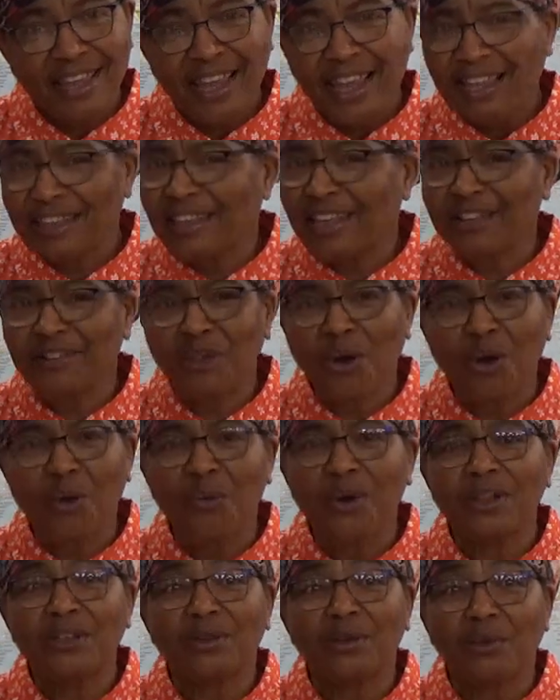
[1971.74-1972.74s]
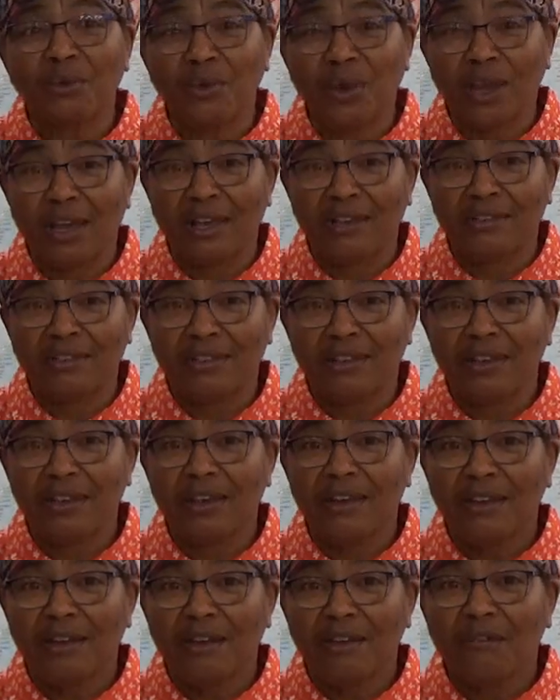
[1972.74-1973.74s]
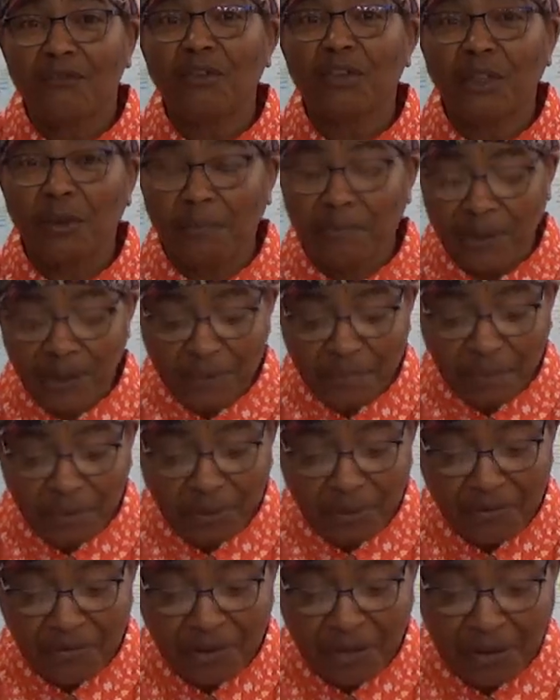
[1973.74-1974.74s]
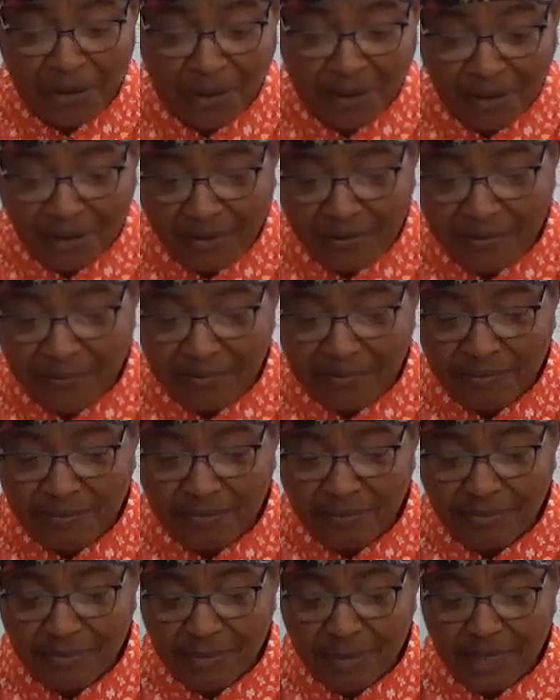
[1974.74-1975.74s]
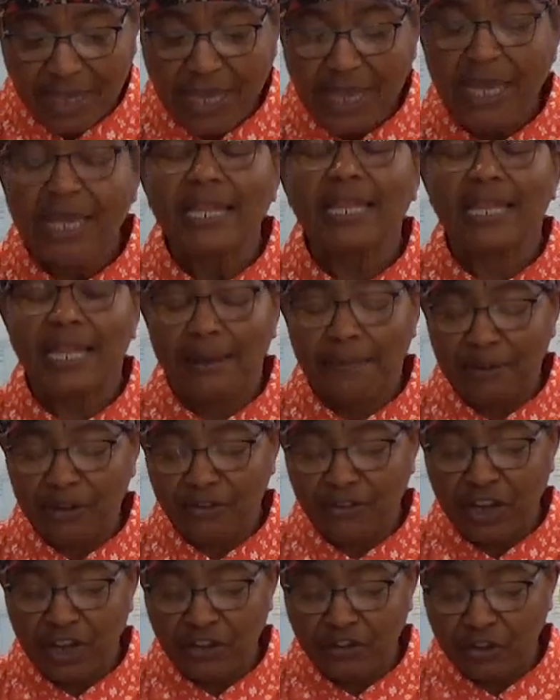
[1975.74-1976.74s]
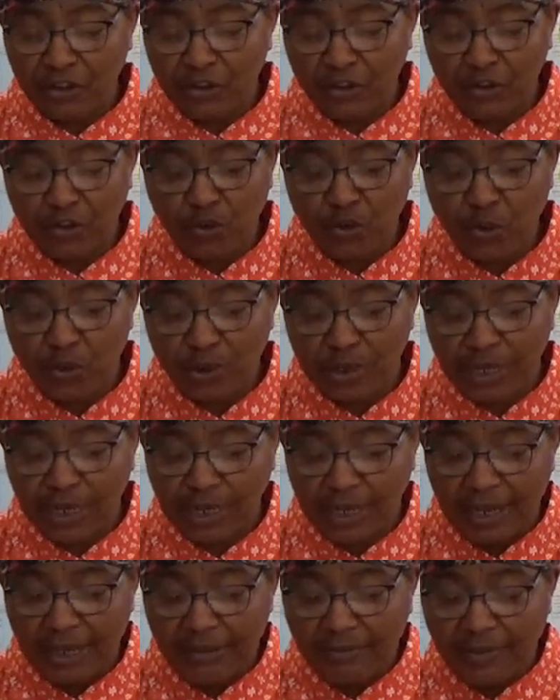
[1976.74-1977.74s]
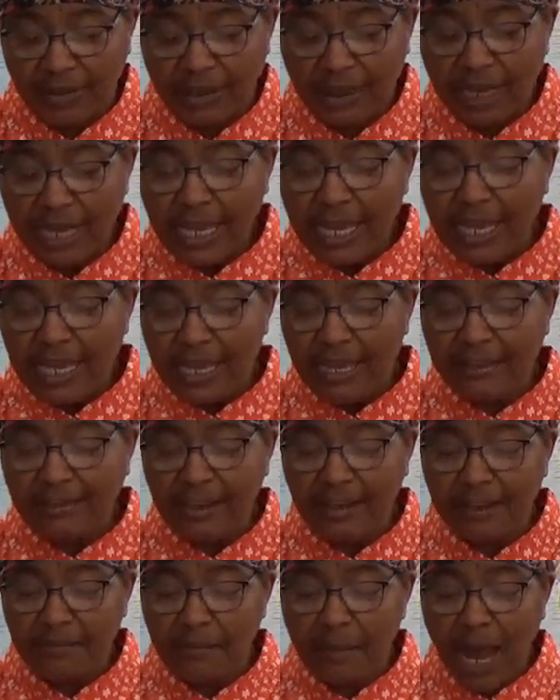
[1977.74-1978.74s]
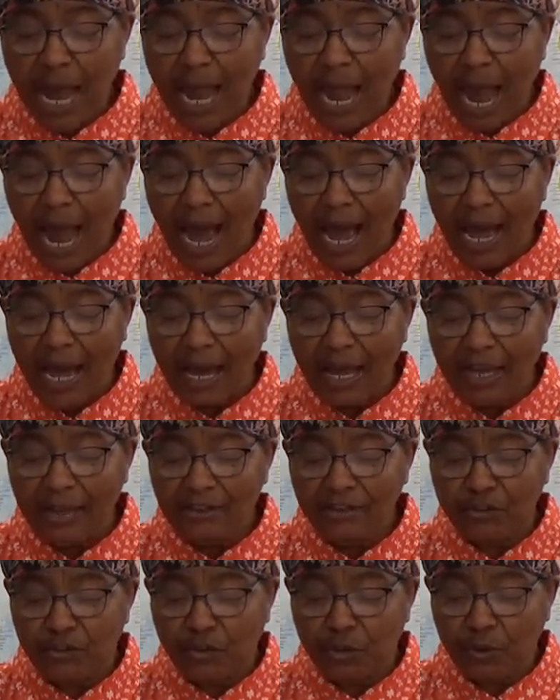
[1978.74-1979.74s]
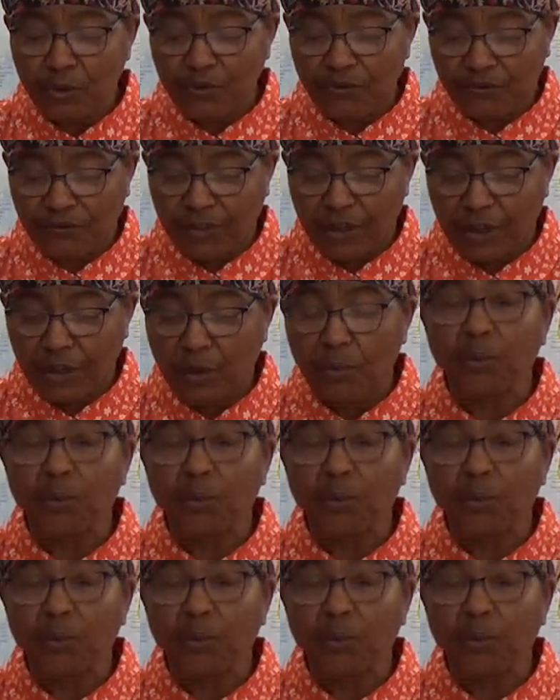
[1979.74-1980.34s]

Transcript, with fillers: And there's always a rest for the people of Yah. Lamentations 2 and 11. It says, My eyes do fill